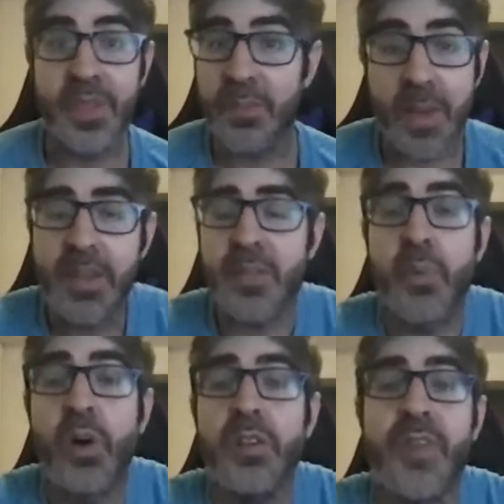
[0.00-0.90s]
Maybe some
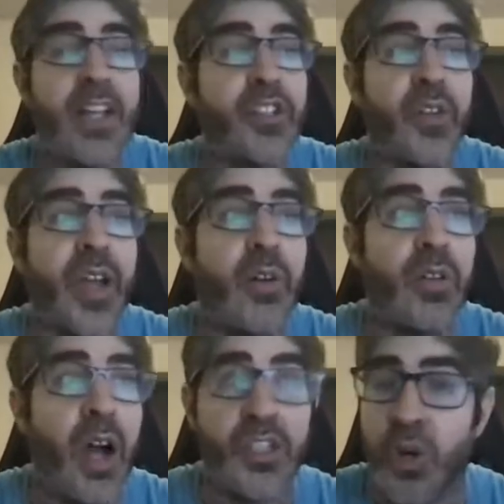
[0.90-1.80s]
Portland fans are out there.
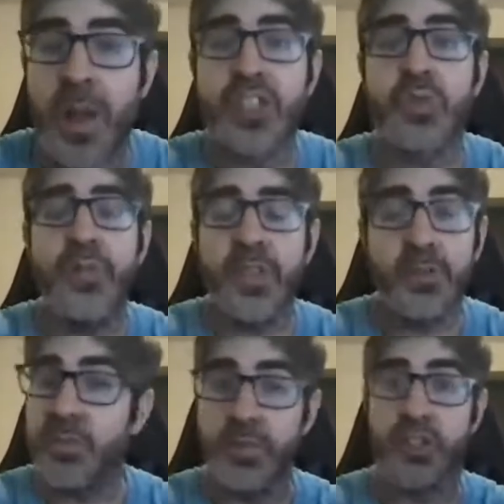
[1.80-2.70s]
Stormile Swift,
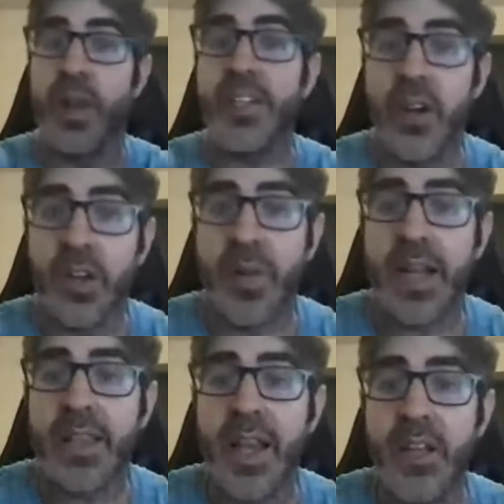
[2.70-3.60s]
he's a great dunker back
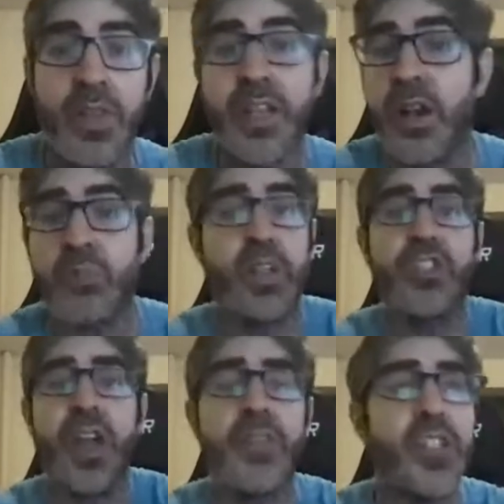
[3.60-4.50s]
in the day. You like Richard
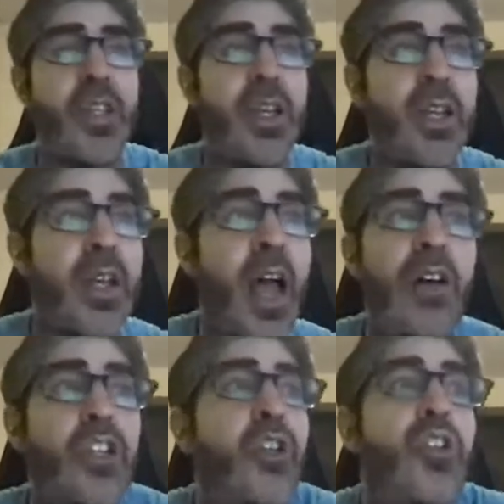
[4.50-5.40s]
Jefferson?
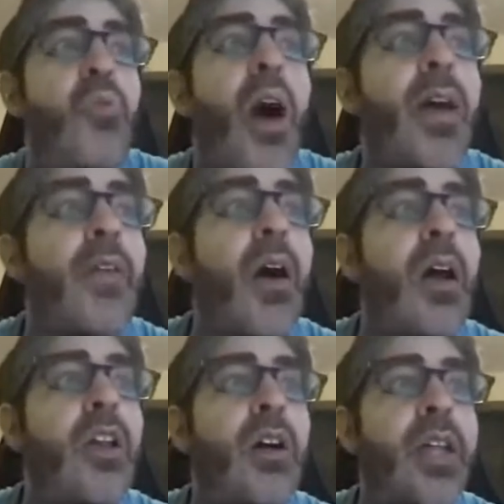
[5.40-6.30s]
Hell, you want
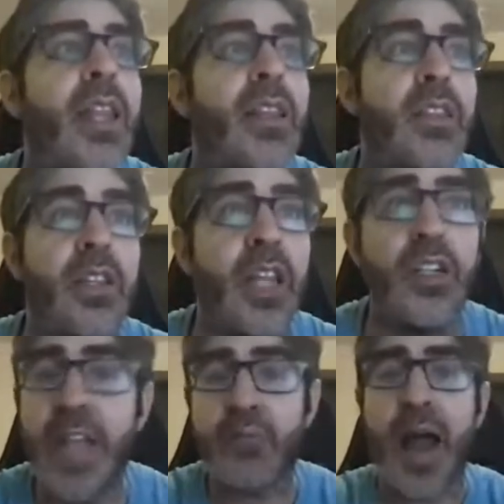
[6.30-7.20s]
to again,
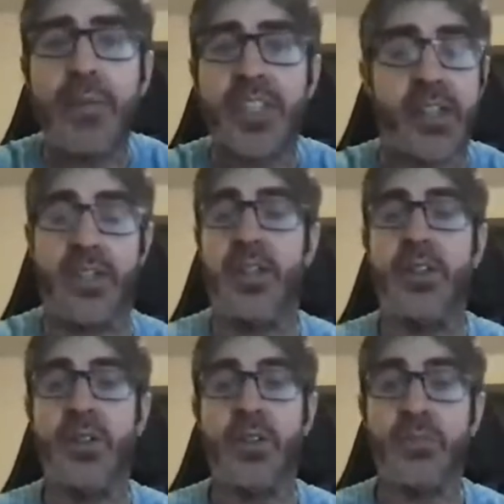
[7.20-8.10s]
little Nate Robinson,
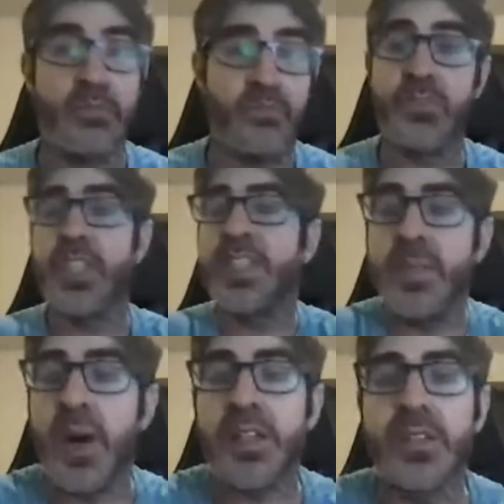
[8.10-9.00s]
$16,
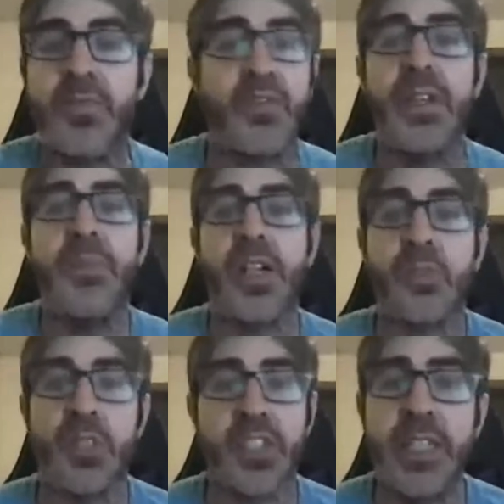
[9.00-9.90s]
$15
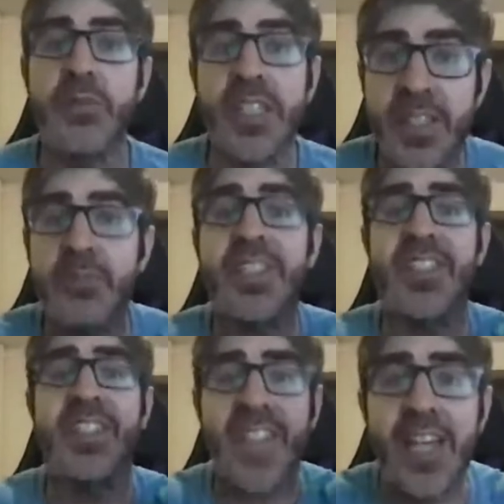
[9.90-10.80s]
was he was a
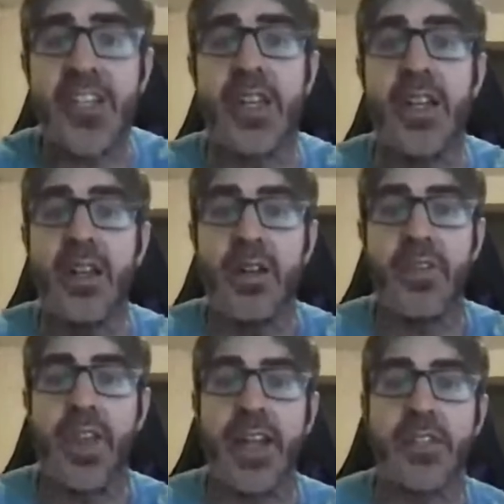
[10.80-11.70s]
sensation for
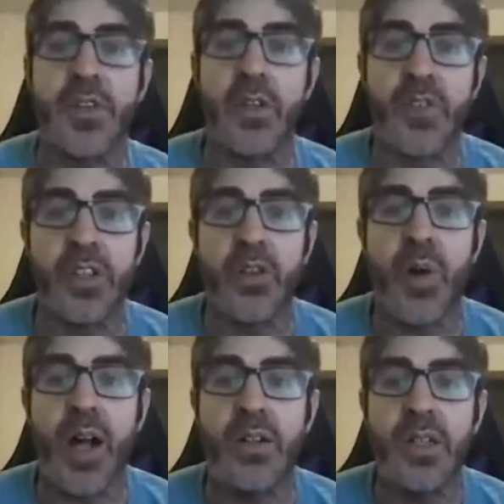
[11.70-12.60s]
the Knicks for a little
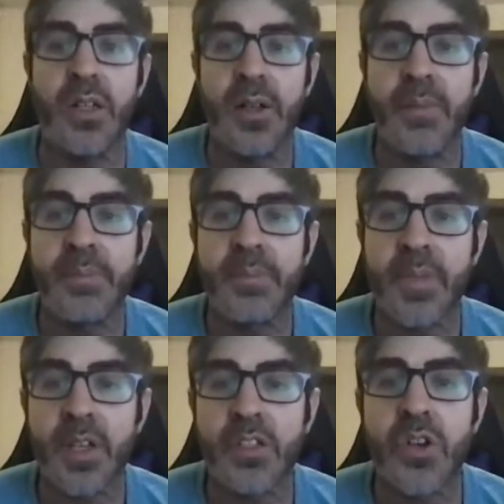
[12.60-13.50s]
while.
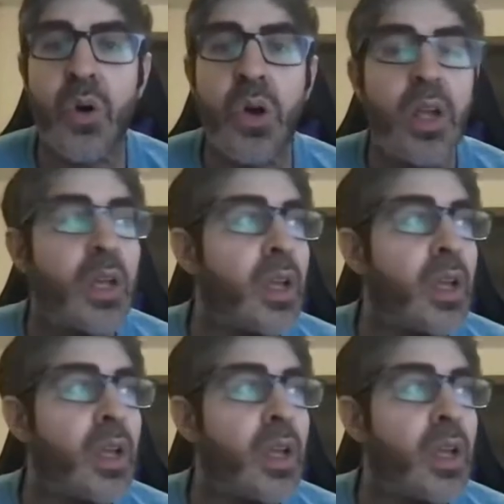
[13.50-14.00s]
So,